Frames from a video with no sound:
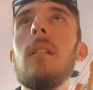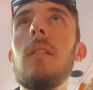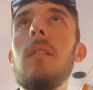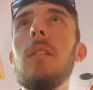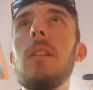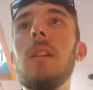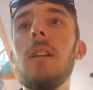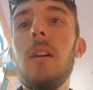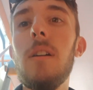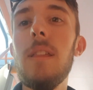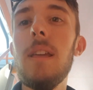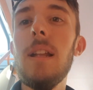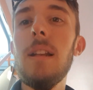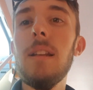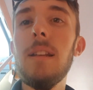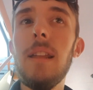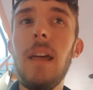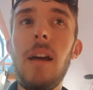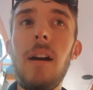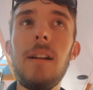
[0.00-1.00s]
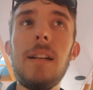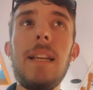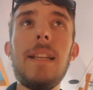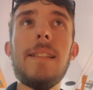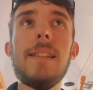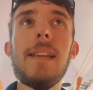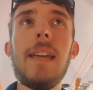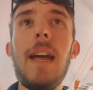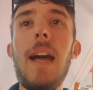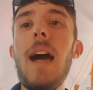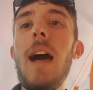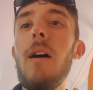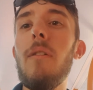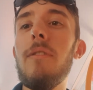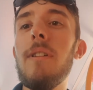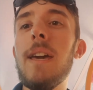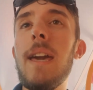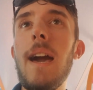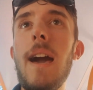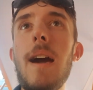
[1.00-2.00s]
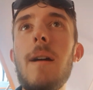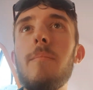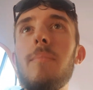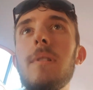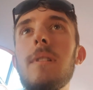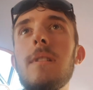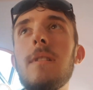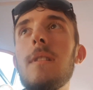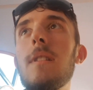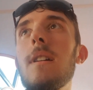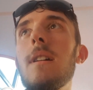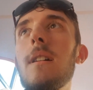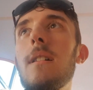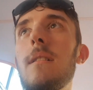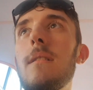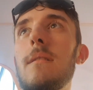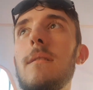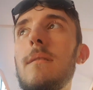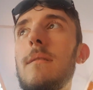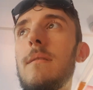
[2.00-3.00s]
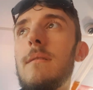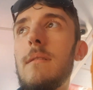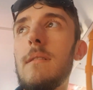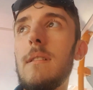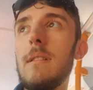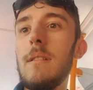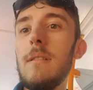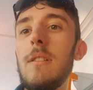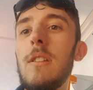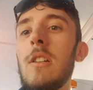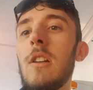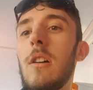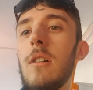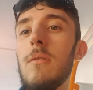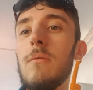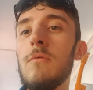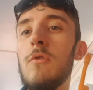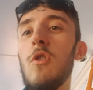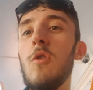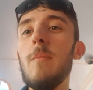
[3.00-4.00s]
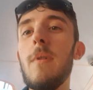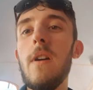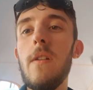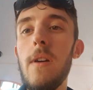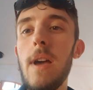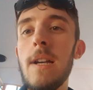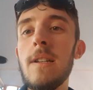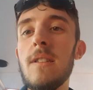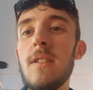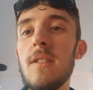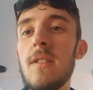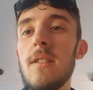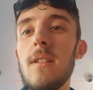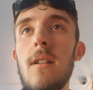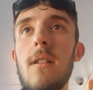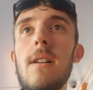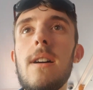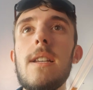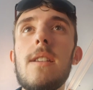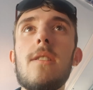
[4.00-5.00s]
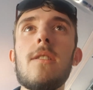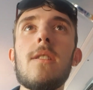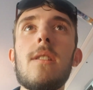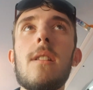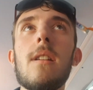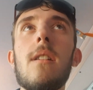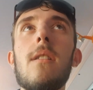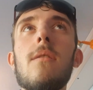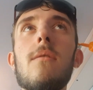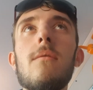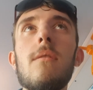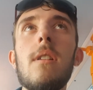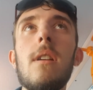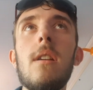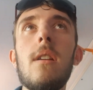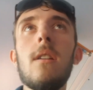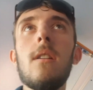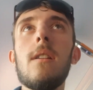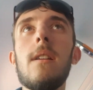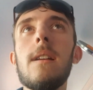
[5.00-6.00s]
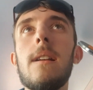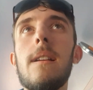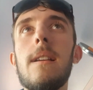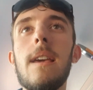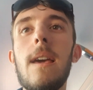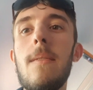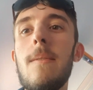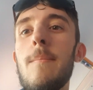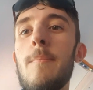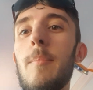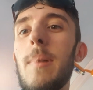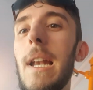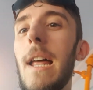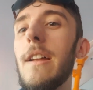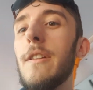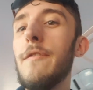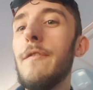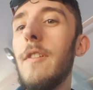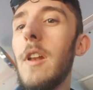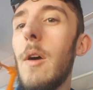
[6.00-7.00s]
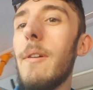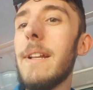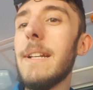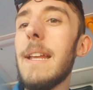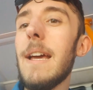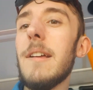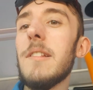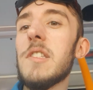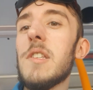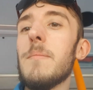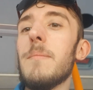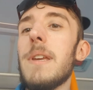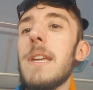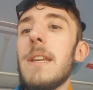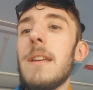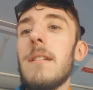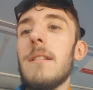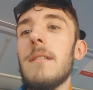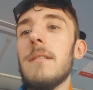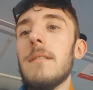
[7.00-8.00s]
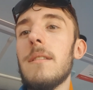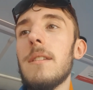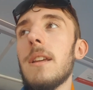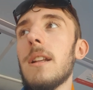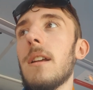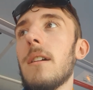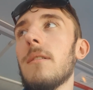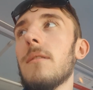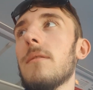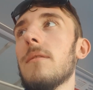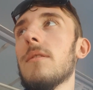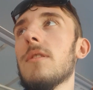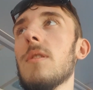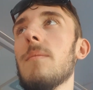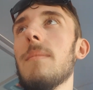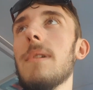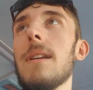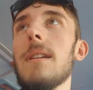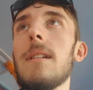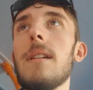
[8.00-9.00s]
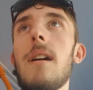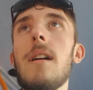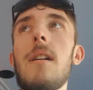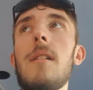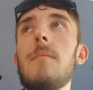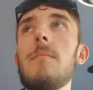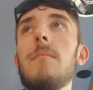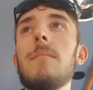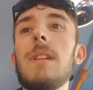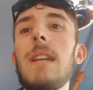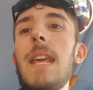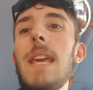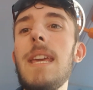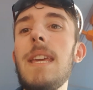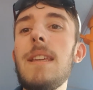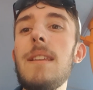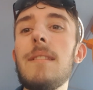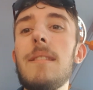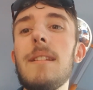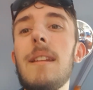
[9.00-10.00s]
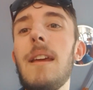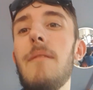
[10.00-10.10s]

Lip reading: You know, at the end of the day, I need to get out the cab and you know, do a bit of exercise. You know, get the blood flowing down to me. You know, to me knees and